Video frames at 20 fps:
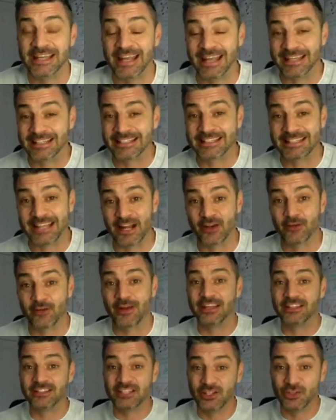
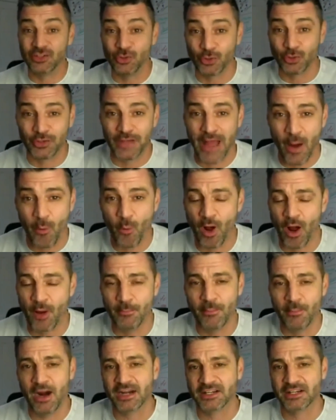accelerating your network
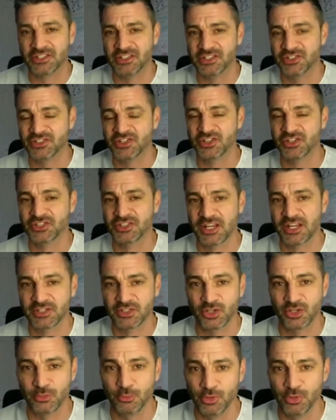marketing success
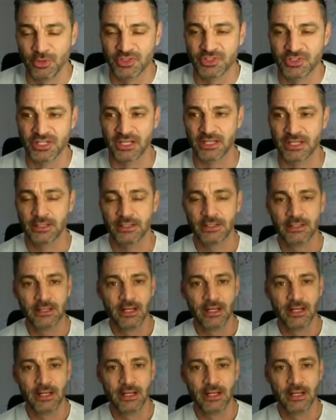community.